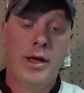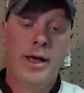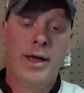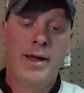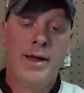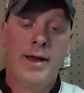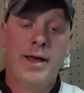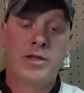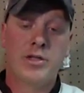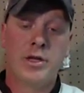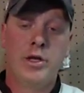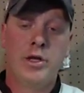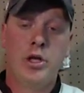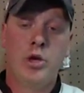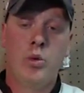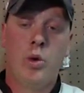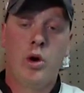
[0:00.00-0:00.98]
and actually a
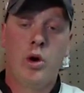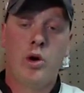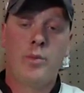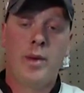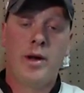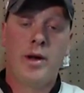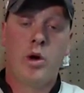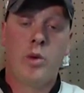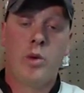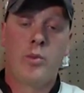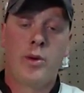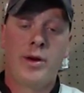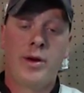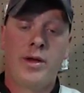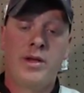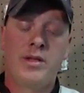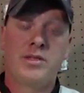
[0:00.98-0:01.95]
new worm by
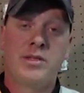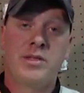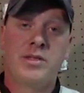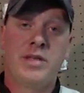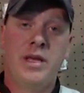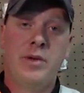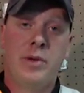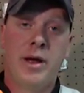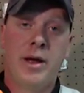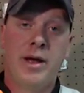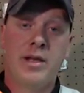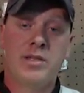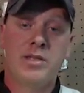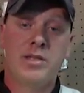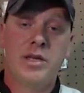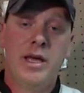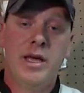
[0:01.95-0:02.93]
Culprit, and it's the
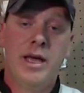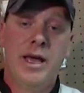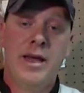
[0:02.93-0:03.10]
T-Rex.